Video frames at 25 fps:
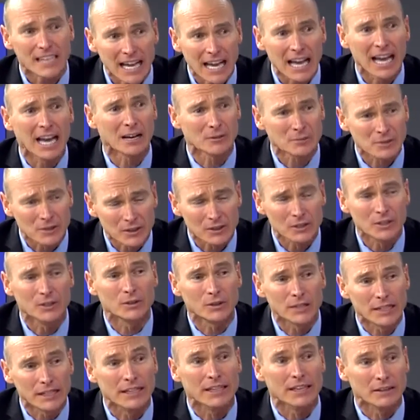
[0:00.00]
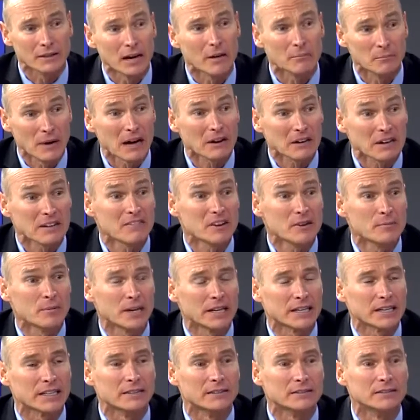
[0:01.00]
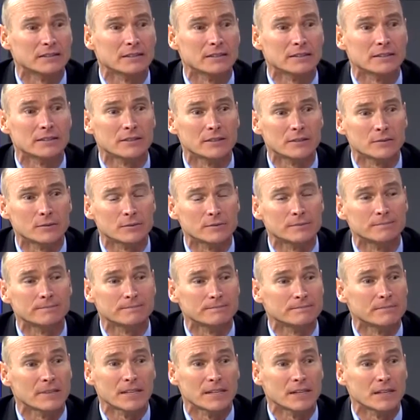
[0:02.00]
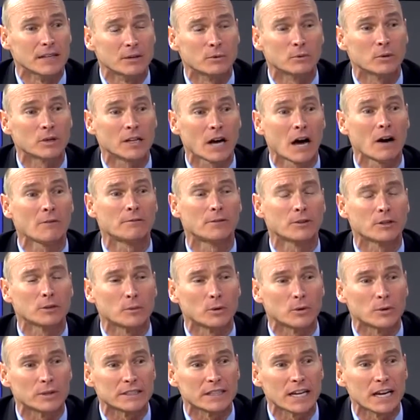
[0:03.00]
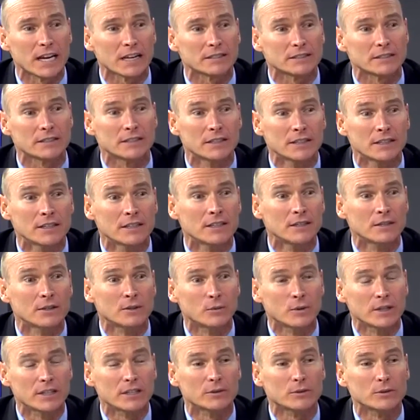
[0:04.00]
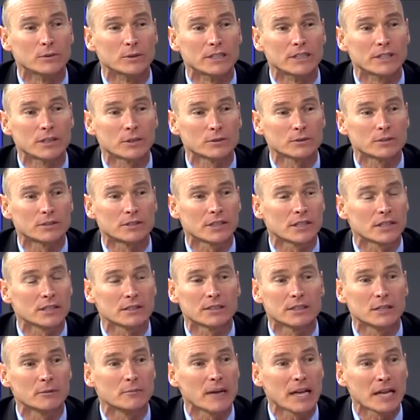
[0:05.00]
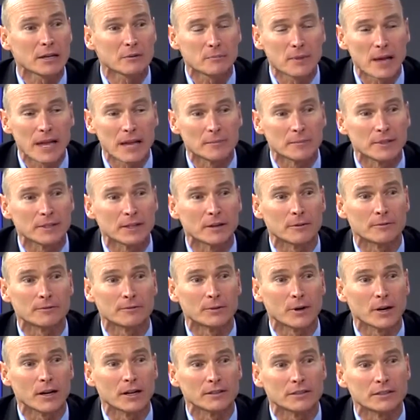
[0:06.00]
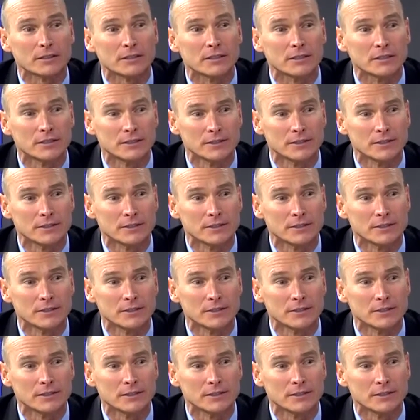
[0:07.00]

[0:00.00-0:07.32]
Absolutely, about everybody, and we're comfortable with that. We don't demand payment up front.